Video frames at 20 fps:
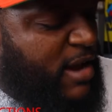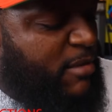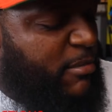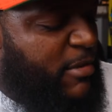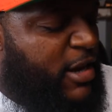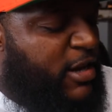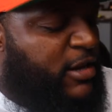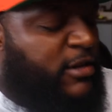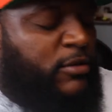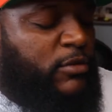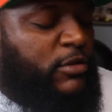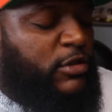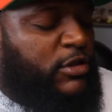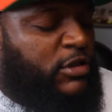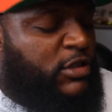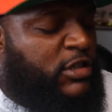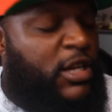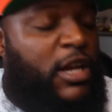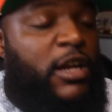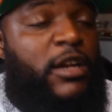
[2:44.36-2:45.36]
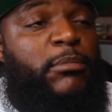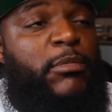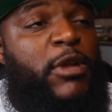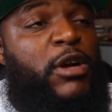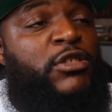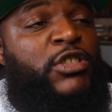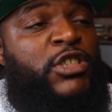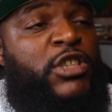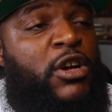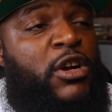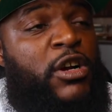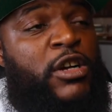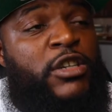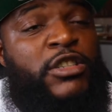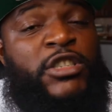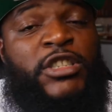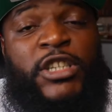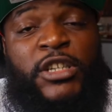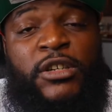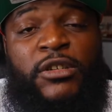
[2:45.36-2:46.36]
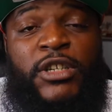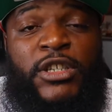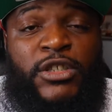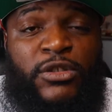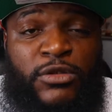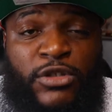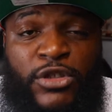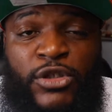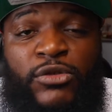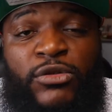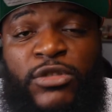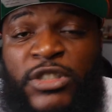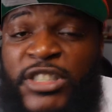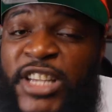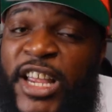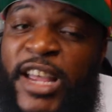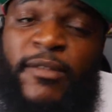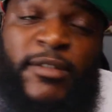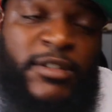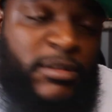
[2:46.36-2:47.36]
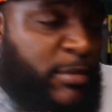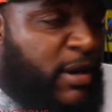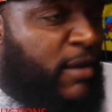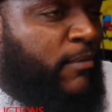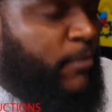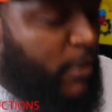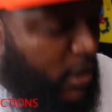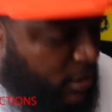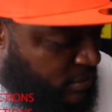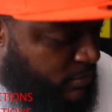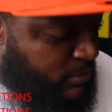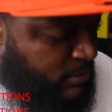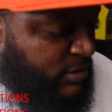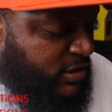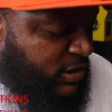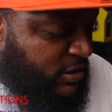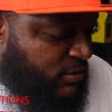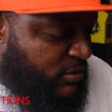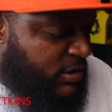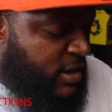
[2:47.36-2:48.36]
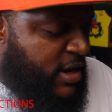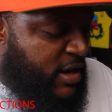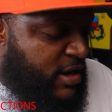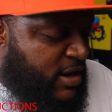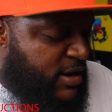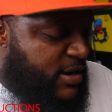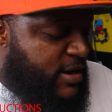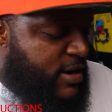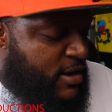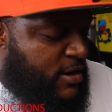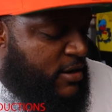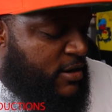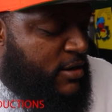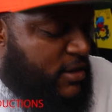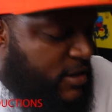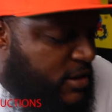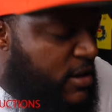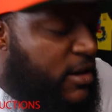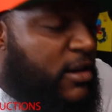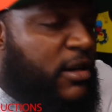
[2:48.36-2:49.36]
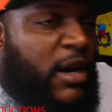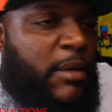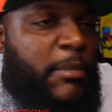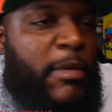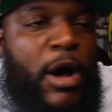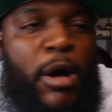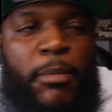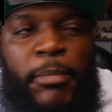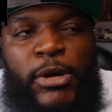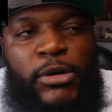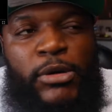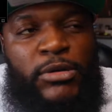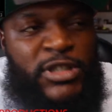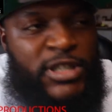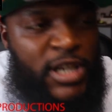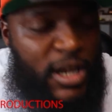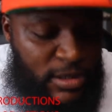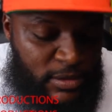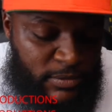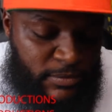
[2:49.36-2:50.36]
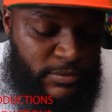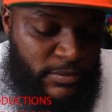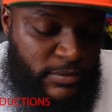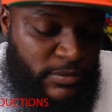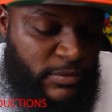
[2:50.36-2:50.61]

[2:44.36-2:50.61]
Hey man, real talk, bro. She on her shit on this one too. Savage, man. I'm fucking with this one. Hell yeah. Come on, boo, tell her.